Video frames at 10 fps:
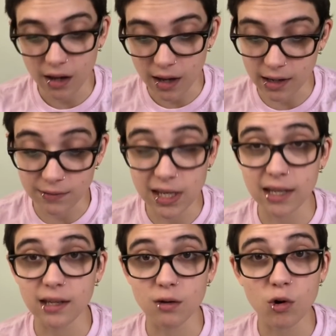And I've
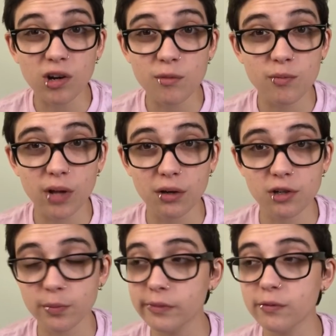taken hormone
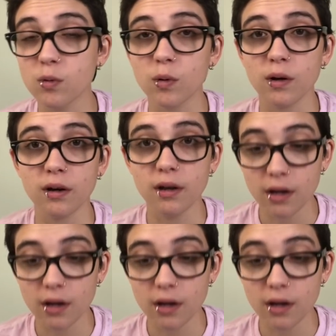blockers before.